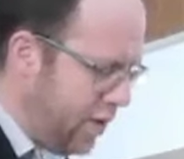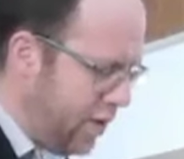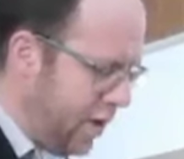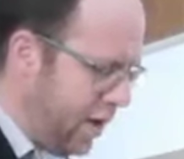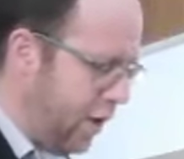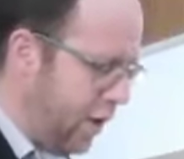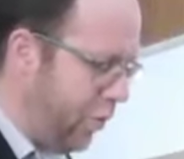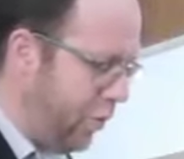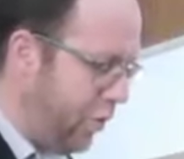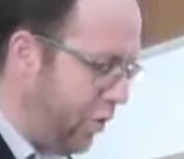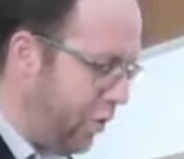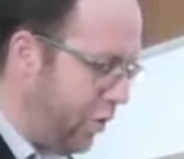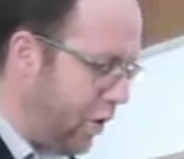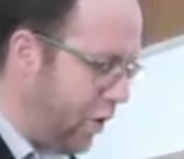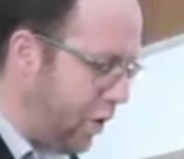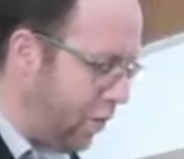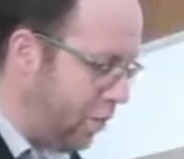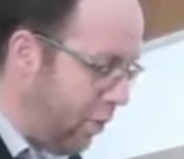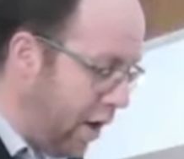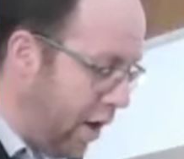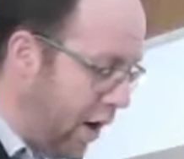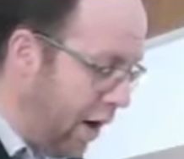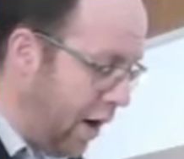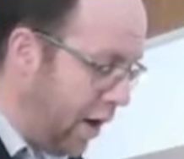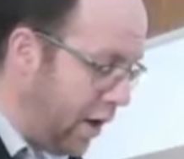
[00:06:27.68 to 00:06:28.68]
we're dealing with in the
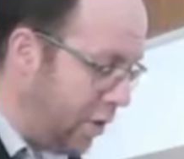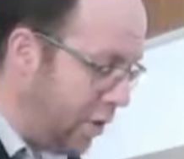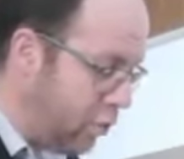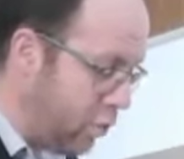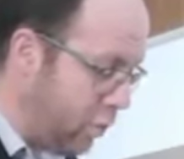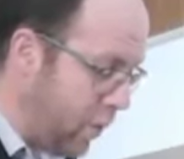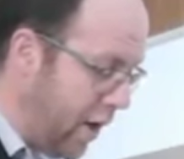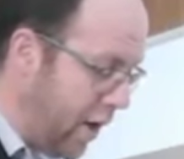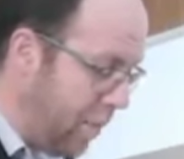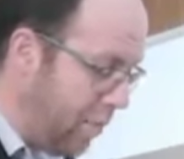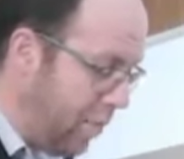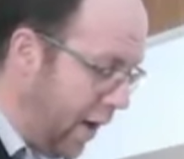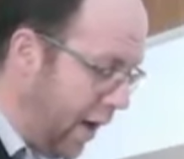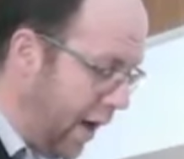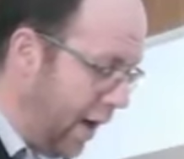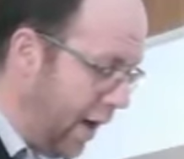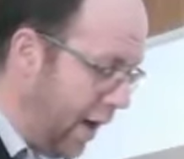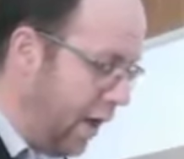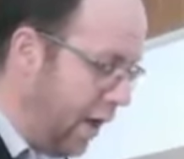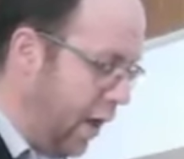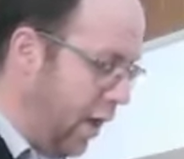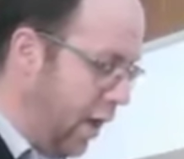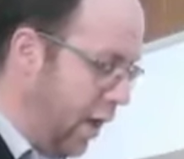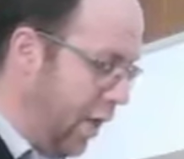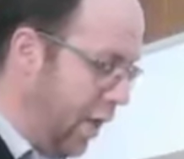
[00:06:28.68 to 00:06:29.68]
Gemara is
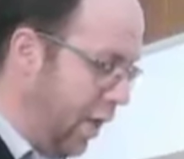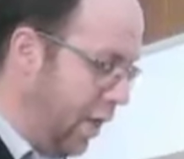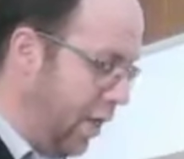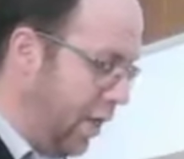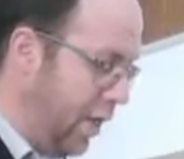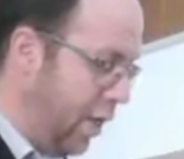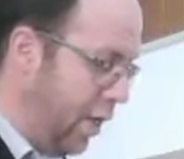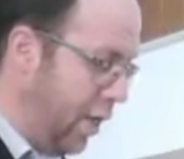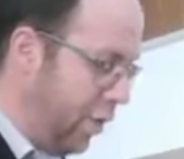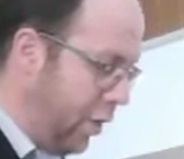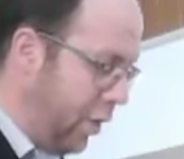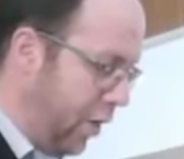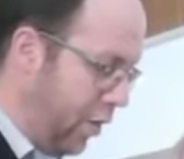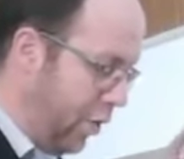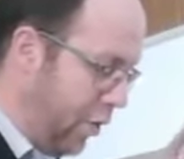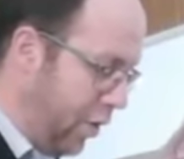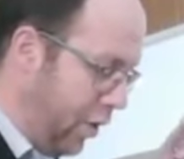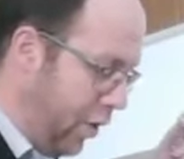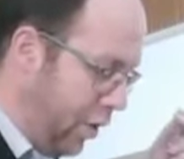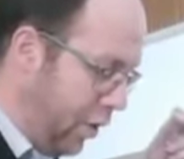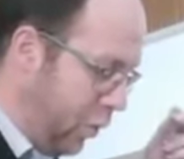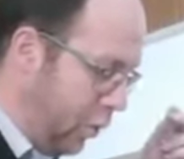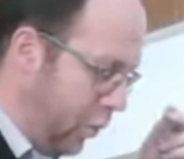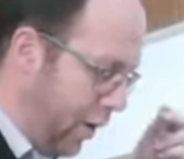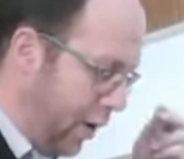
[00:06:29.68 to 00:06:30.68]
whereby
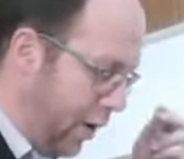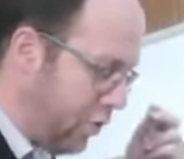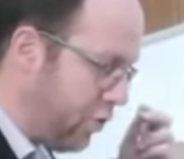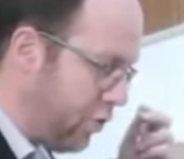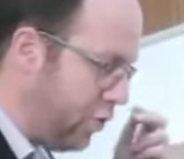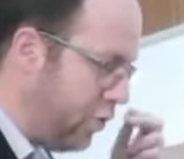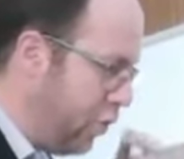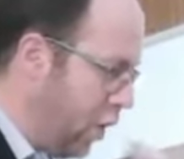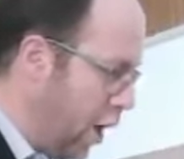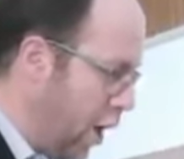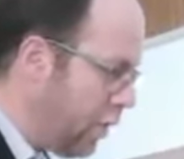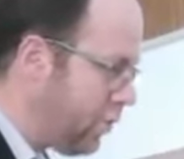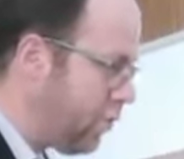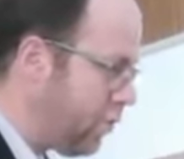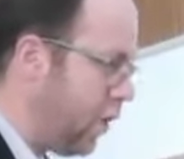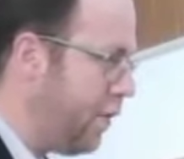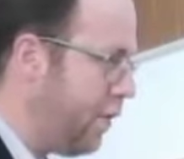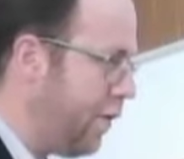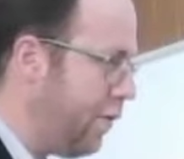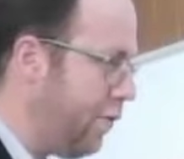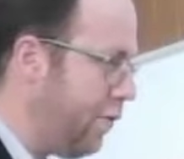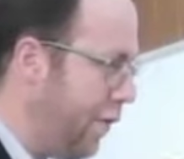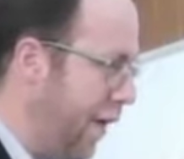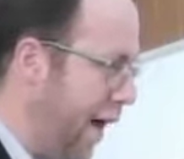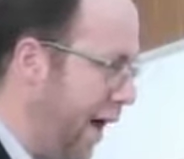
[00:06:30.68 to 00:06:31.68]
where it's not
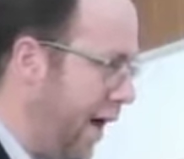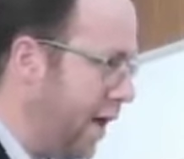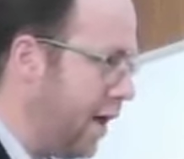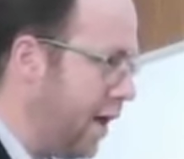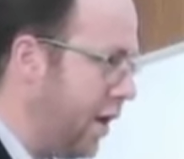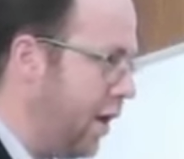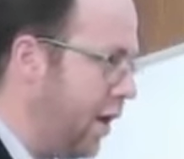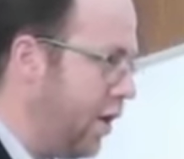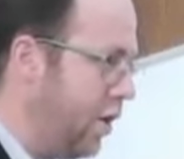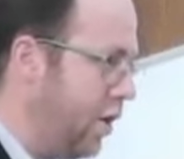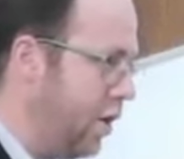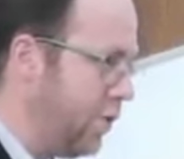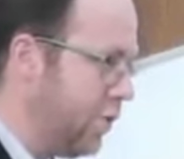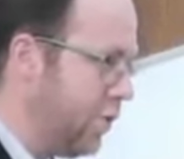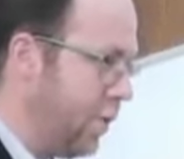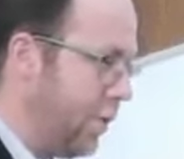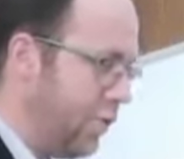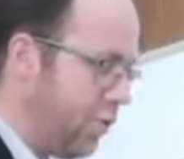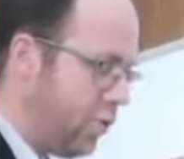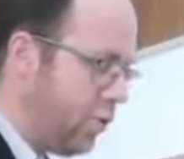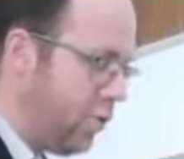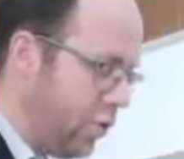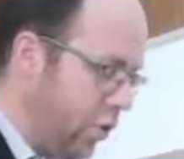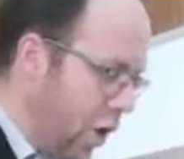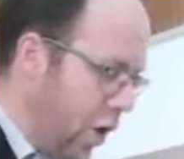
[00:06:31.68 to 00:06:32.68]
on the fire. So
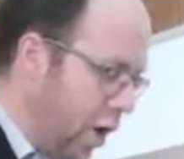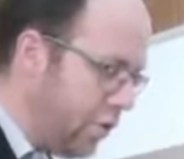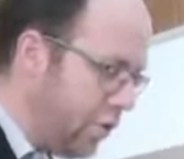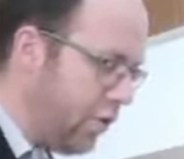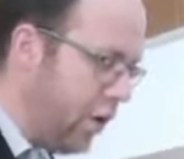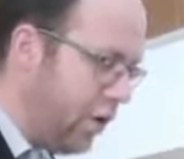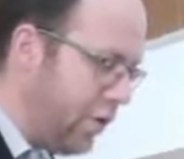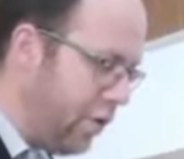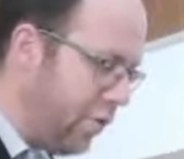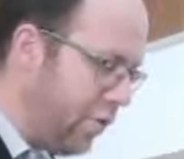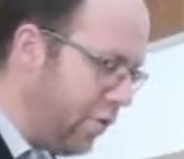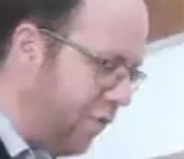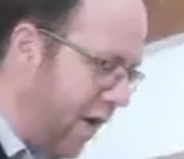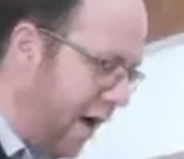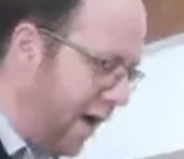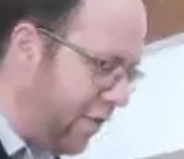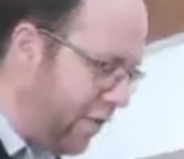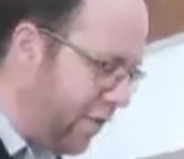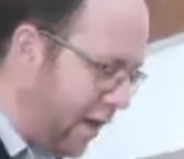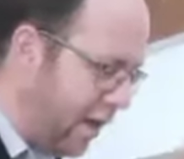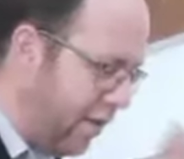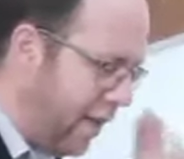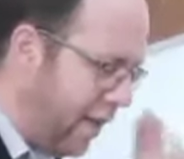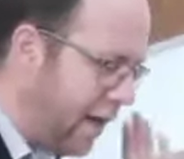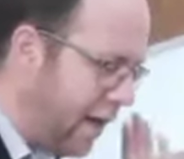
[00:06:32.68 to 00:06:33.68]
if it's not on the
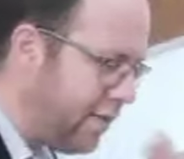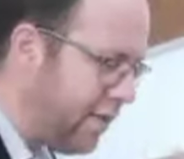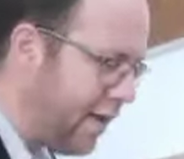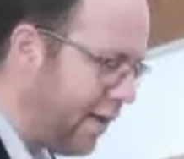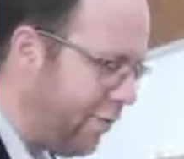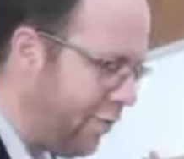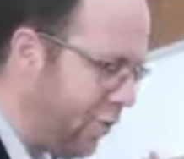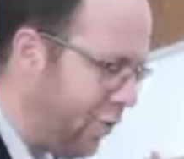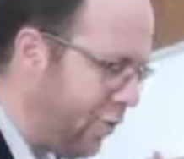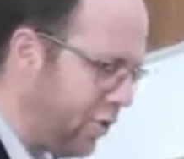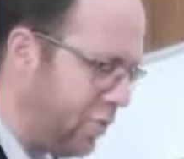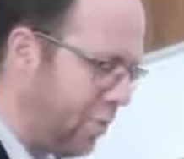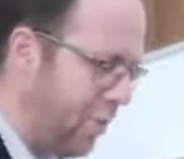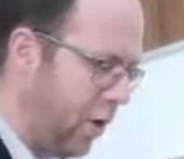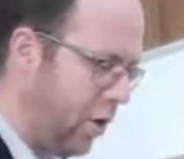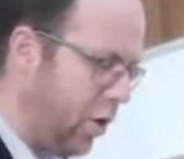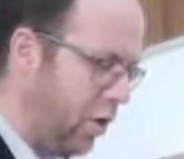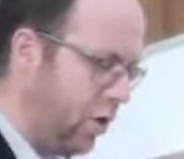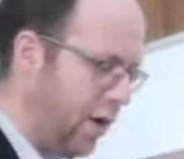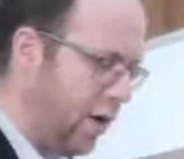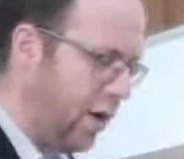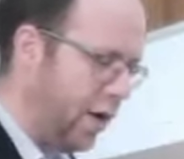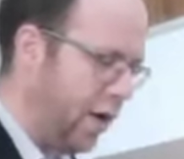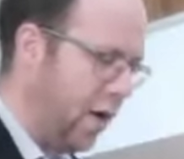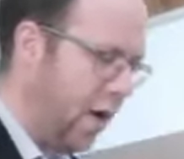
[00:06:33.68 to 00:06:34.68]
fire, that's our first
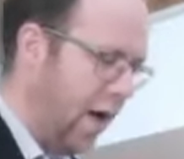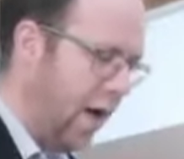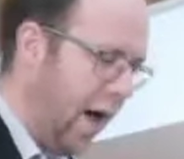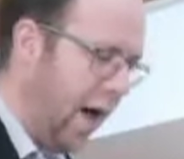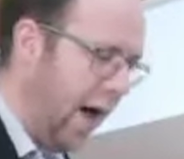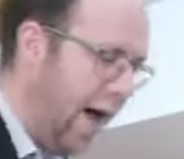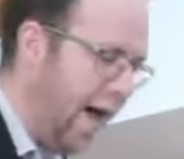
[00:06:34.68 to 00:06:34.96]
machloket.